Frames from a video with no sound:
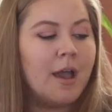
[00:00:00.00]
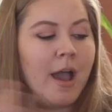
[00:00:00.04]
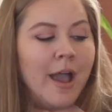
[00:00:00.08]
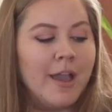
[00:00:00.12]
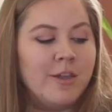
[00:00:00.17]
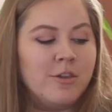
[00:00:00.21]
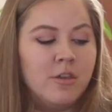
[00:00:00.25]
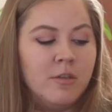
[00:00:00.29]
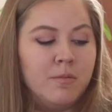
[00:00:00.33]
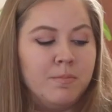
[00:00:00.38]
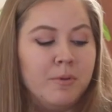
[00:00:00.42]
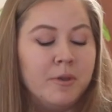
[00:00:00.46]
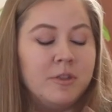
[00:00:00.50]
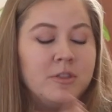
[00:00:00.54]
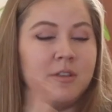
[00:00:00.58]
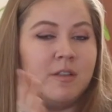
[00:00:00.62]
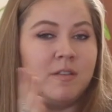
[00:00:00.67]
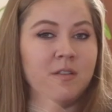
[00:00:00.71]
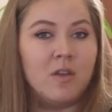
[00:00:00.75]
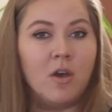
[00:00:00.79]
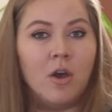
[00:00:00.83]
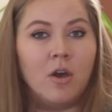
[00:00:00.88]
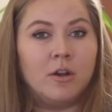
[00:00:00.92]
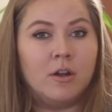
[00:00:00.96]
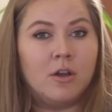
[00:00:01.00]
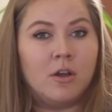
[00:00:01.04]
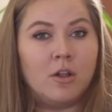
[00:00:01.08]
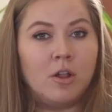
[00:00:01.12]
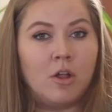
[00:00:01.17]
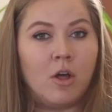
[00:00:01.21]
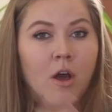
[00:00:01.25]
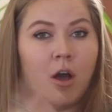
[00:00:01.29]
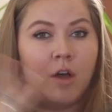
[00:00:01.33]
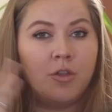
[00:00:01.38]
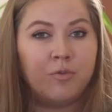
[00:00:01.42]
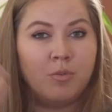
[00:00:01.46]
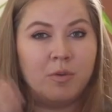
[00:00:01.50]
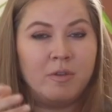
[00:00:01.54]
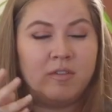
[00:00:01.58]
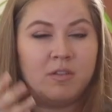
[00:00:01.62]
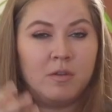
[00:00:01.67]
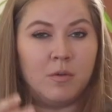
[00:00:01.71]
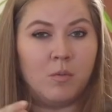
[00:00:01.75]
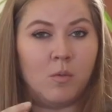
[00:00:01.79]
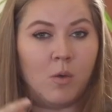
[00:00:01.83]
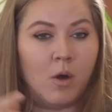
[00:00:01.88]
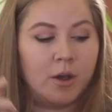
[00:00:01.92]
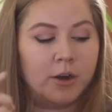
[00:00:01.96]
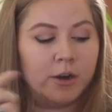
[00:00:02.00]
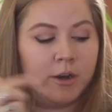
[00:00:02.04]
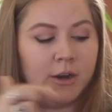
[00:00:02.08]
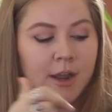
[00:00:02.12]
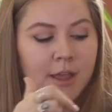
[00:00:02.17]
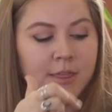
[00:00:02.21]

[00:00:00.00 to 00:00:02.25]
I just put this on a cloth with some water,